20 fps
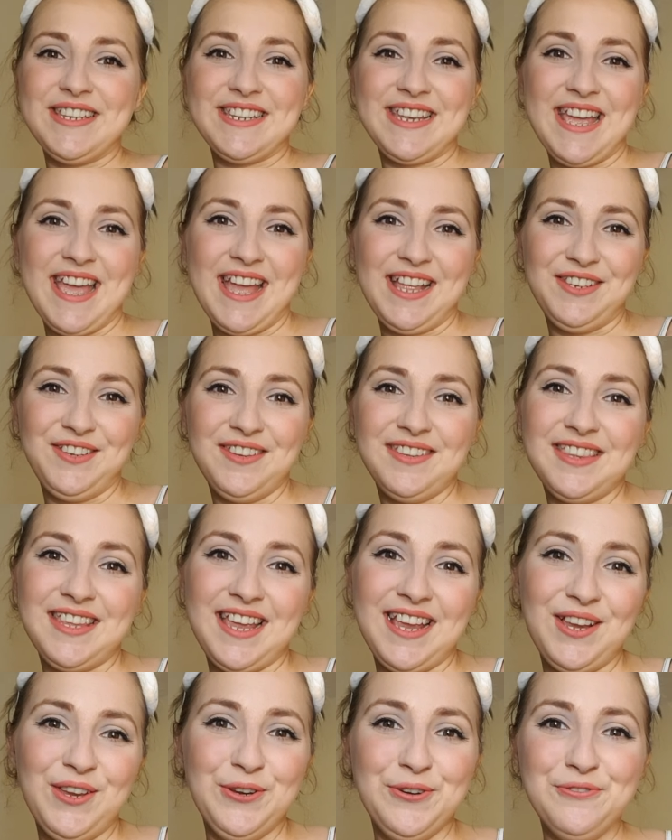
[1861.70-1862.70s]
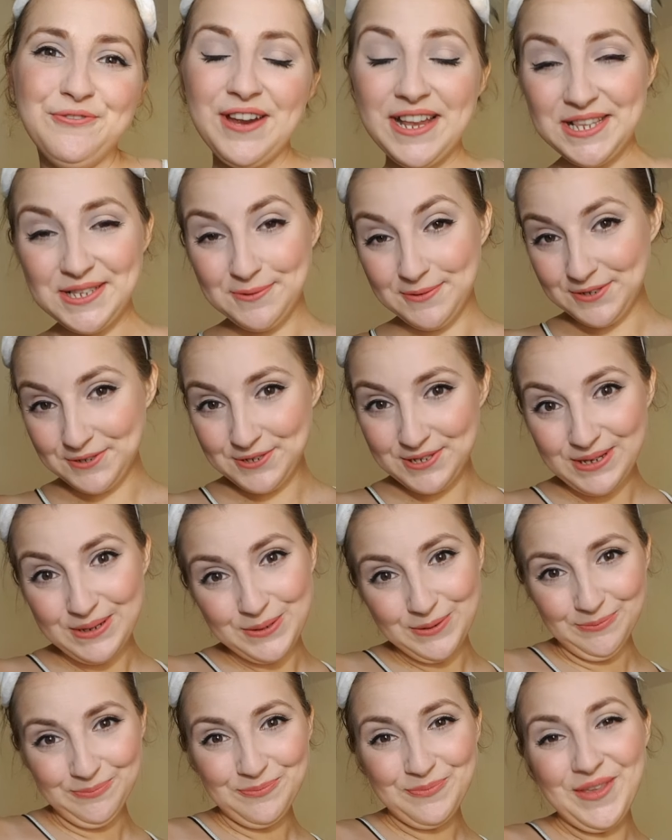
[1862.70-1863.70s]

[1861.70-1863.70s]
it and you think your friends will too.